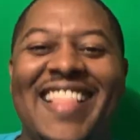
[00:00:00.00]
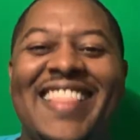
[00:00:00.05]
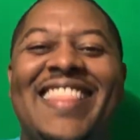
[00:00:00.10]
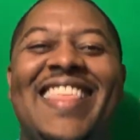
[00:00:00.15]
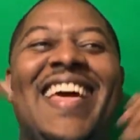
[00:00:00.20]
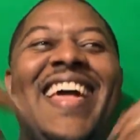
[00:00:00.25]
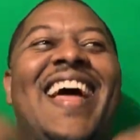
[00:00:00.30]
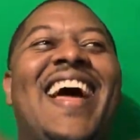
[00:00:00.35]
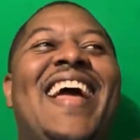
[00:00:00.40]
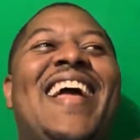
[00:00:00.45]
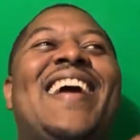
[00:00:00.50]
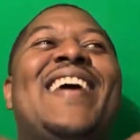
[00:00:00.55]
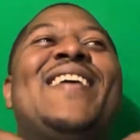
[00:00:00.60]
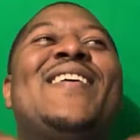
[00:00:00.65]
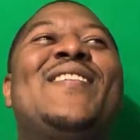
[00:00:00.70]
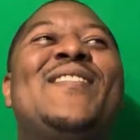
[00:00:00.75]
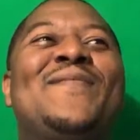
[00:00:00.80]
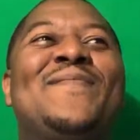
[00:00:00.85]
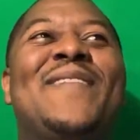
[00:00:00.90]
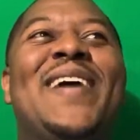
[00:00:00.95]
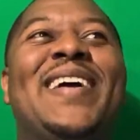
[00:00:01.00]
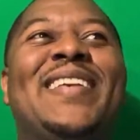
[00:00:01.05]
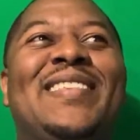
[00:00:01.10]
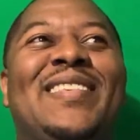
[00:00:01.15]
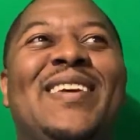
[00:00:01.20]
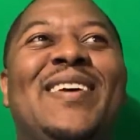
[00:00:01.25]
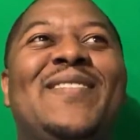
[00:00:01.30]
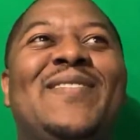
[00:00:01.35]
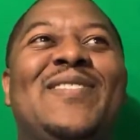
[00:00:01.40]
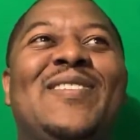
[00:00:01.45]
that I hold
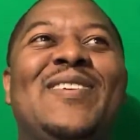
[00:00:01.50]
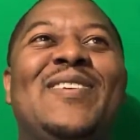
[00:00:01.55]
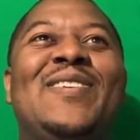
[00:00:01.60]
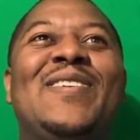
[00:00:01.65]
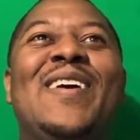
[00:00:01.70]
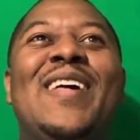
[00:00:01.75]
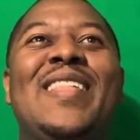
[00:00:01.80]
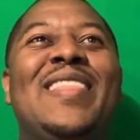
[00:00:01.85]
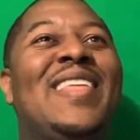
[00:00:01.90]
myself to